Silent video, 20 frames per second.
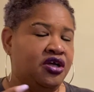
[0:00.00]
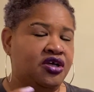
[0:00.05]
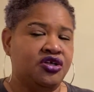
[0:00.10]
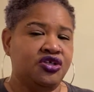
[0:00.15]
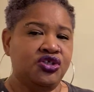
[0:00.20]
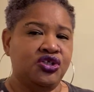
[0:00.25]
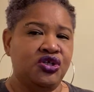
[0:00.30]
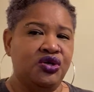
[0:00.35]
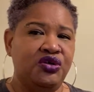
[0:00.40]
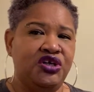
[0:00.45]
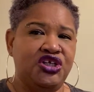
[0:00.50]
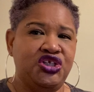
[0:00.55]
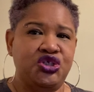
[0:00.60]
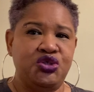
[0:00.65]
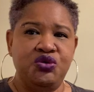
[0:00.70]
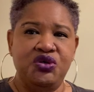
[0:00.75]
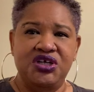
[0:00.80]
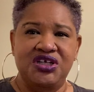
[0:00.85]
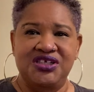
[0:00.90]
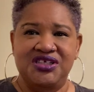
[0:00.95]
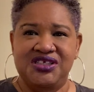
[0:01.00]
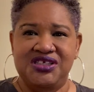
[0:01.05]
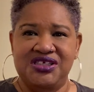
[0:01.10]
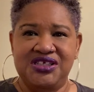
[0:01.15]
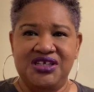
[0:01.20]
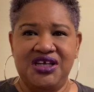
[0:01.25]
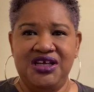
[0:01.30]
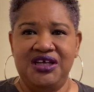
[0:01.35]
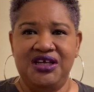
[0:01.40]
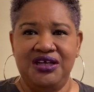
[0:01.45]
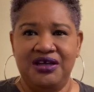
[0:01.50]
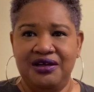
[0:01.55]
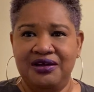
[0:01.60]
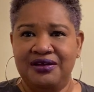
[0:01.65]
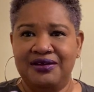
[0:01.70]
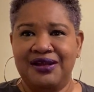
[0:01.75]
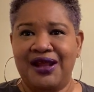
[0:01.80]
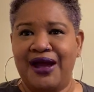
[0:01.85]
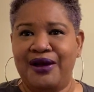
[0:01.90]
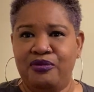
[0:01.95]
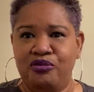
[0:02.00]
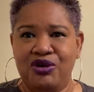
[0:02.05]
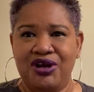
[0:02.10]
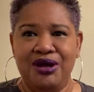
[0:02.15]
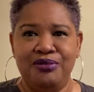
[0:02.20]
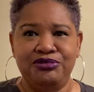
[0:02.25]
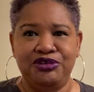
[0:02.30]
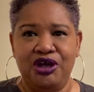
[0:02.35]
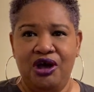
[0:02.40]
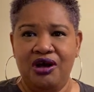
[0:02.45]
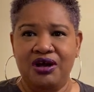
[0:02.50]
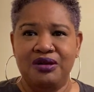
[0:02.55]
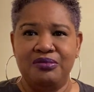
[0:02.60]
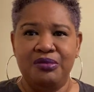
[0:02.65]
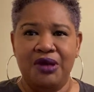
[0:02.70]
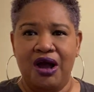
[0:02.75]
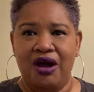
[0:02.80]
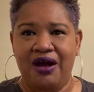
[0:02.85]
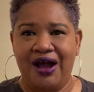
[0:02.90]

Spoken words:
so that you can see like what I'm talking about,